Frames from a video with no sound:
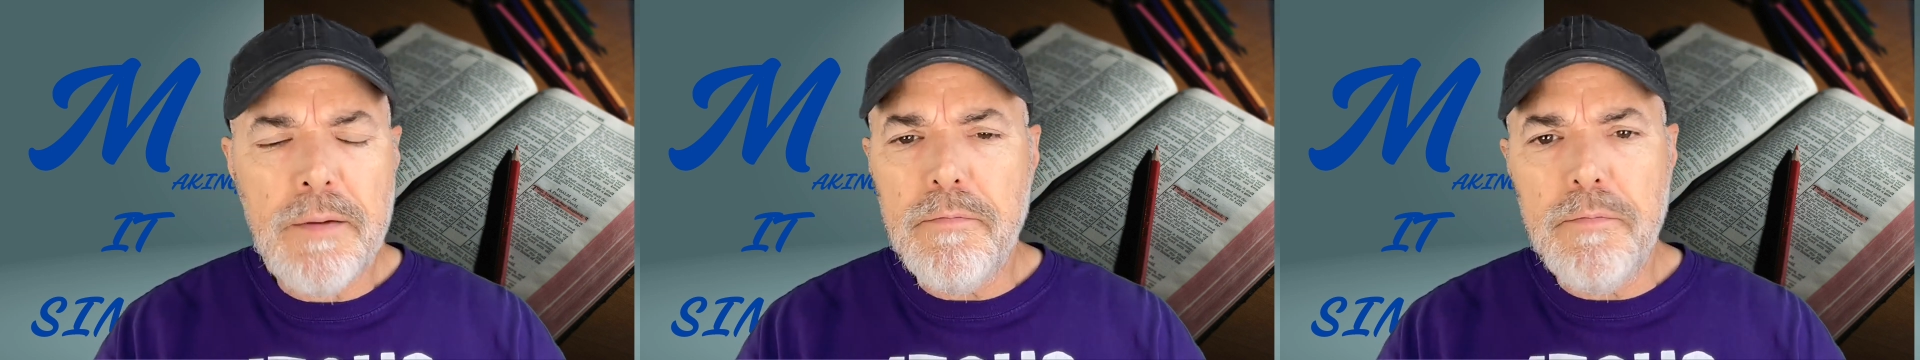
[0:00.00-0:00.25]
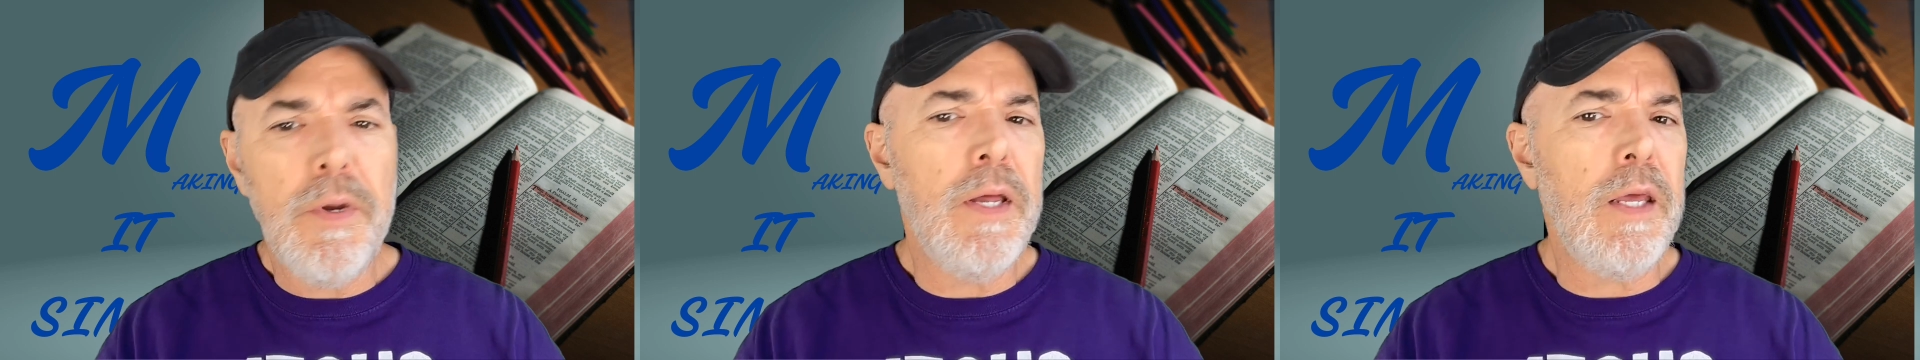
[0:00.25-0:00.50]

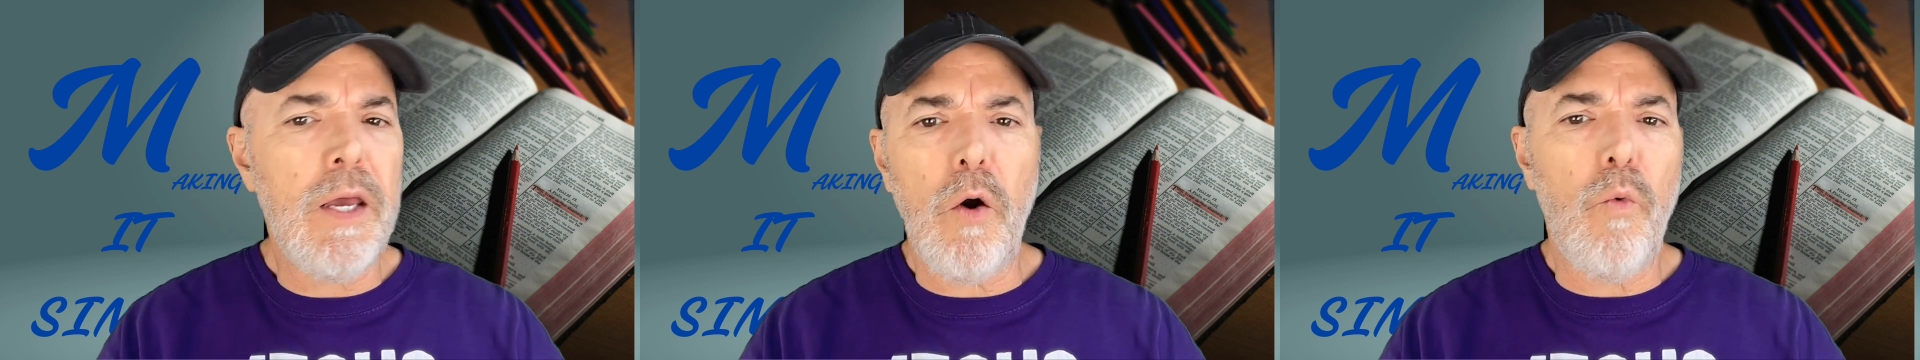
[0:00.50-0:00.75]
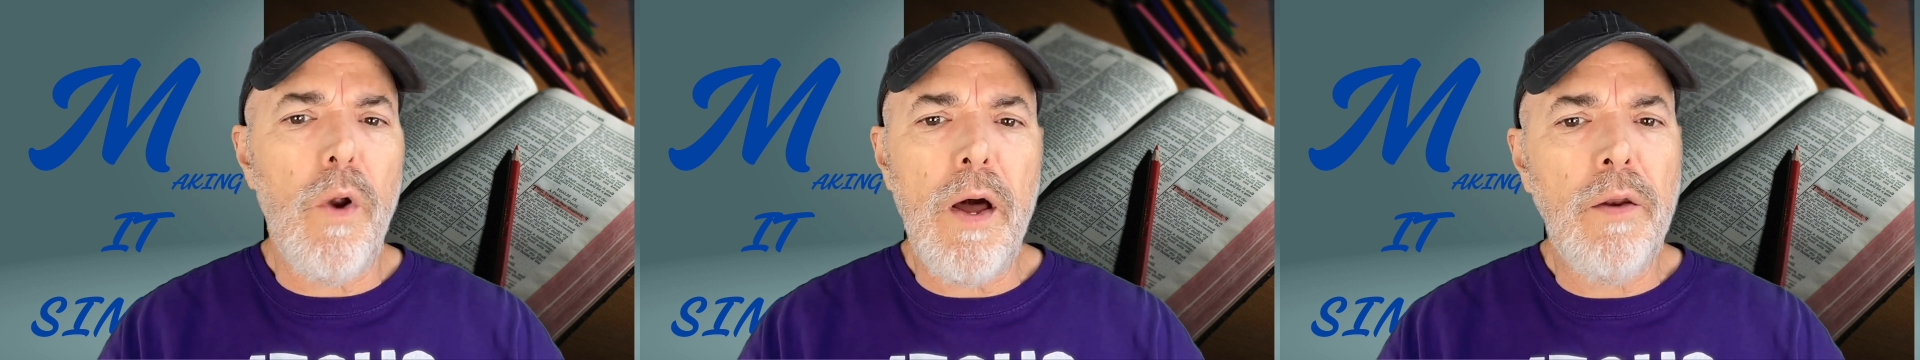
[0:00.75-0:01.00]
many
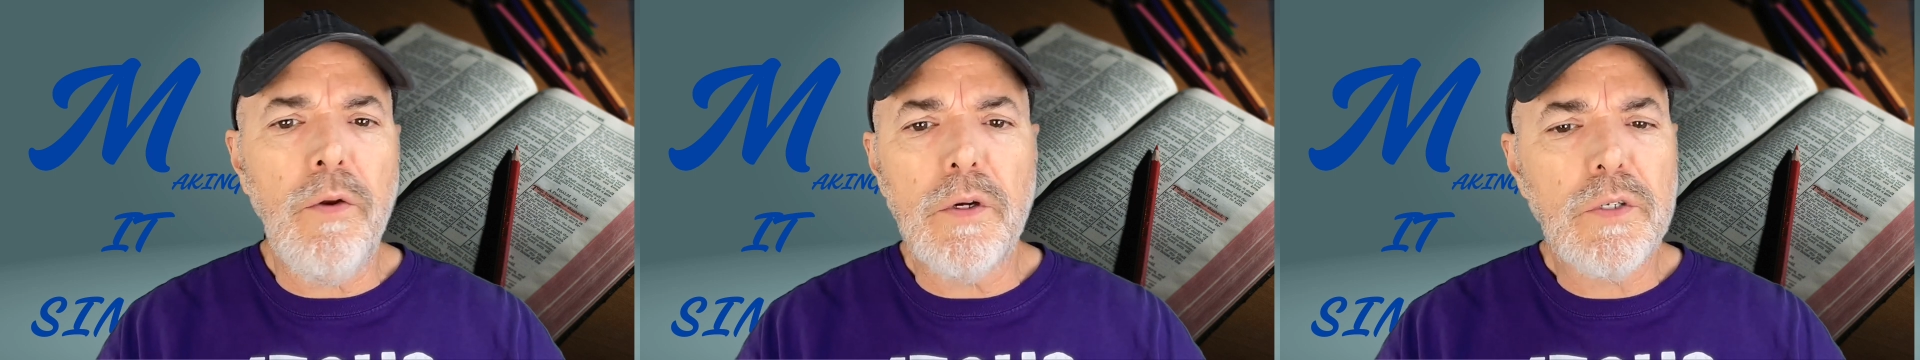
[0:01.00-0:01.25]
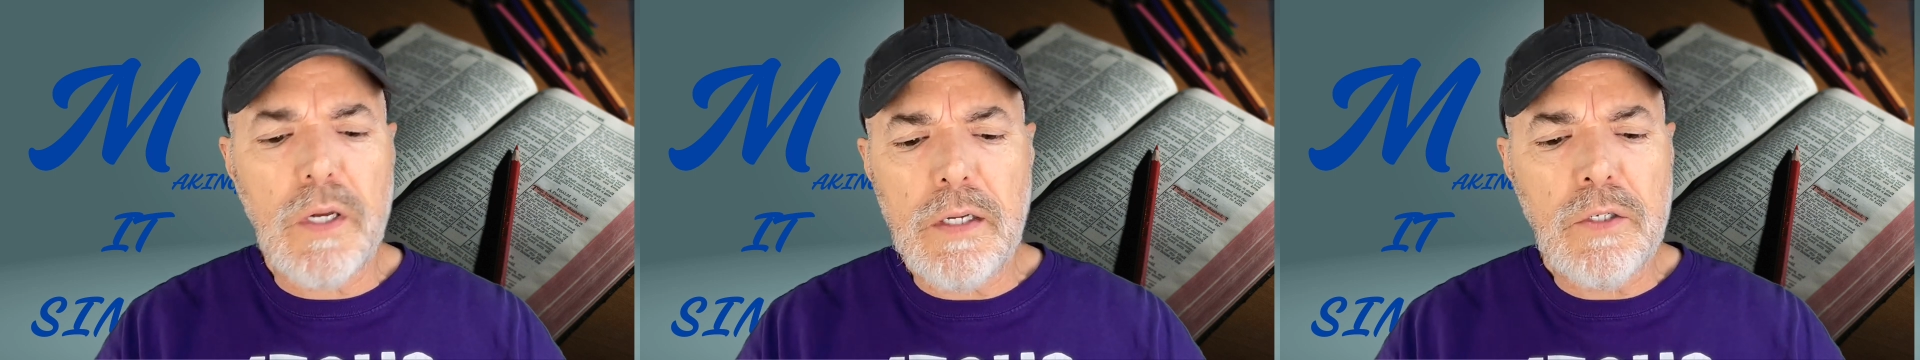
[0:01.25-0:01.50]
around
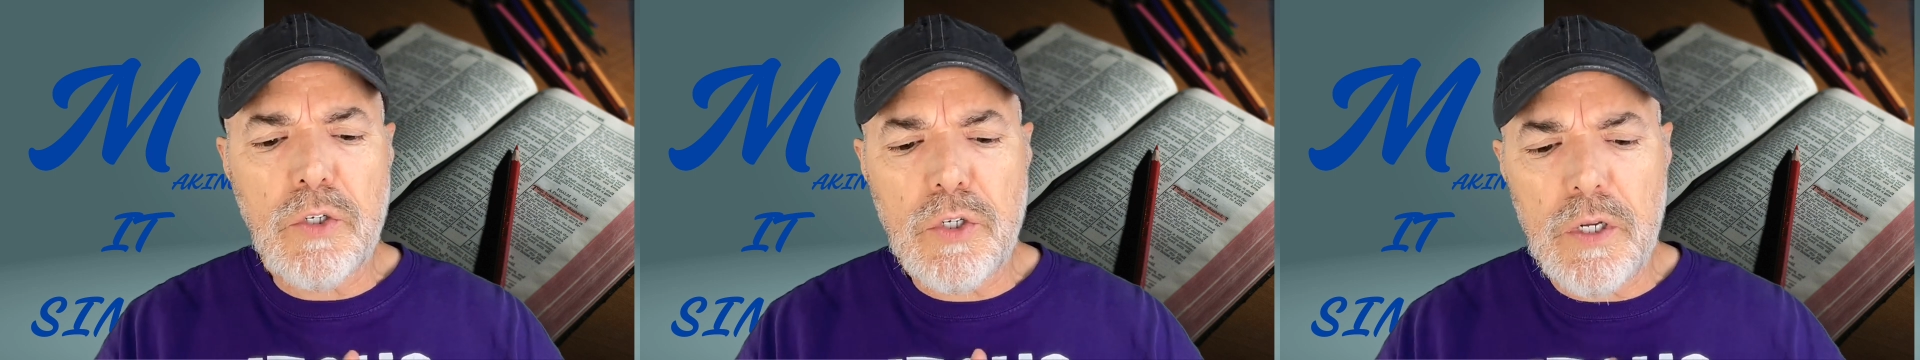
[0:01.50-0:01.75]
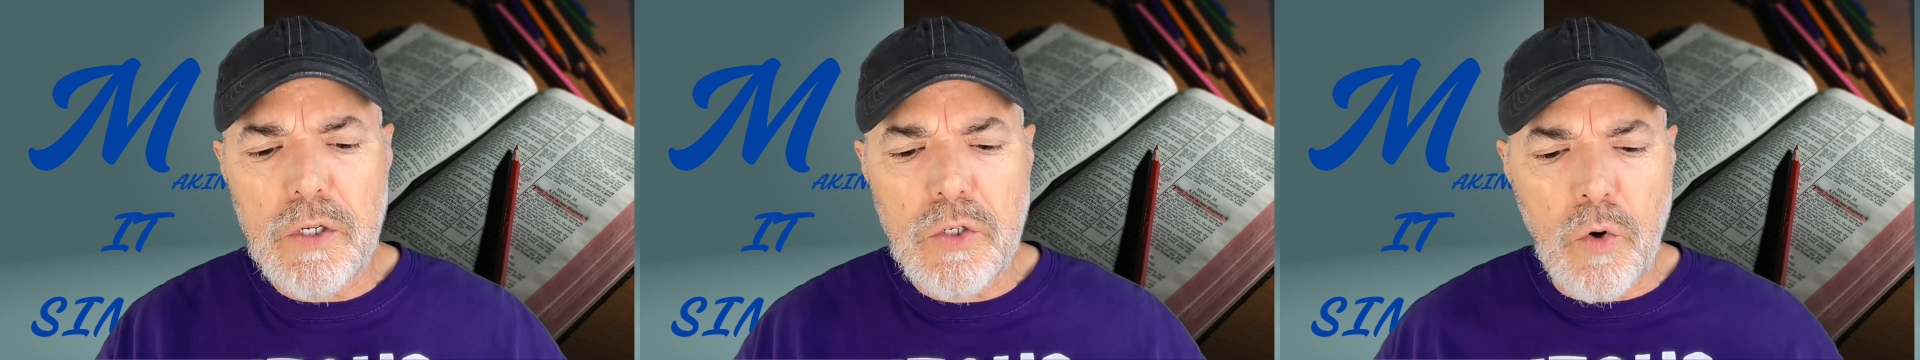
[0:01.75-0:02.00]
us
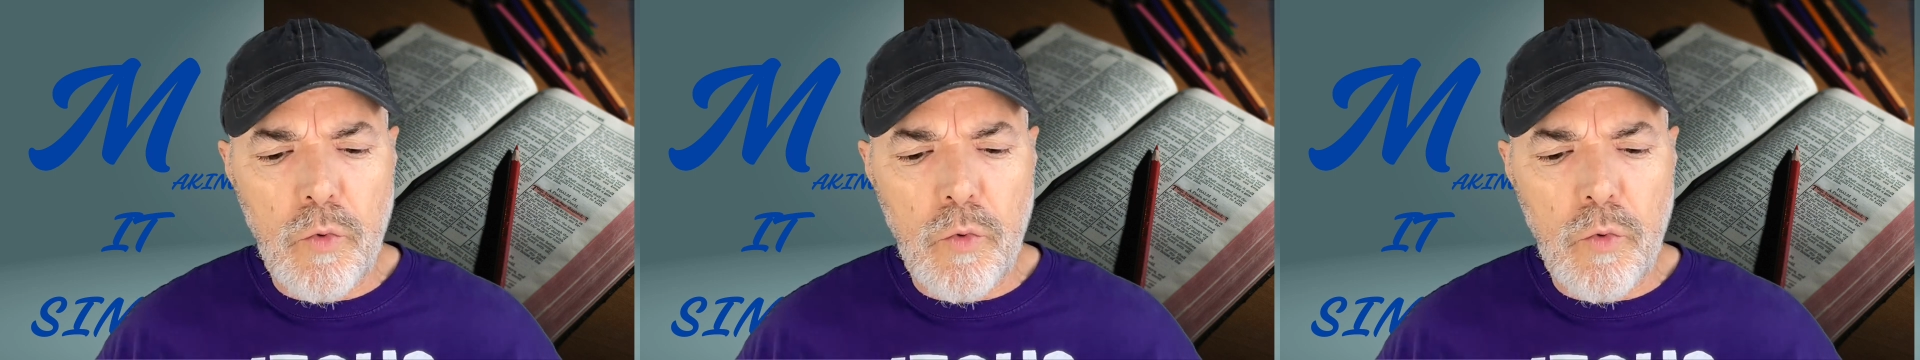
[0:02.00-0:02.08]
insist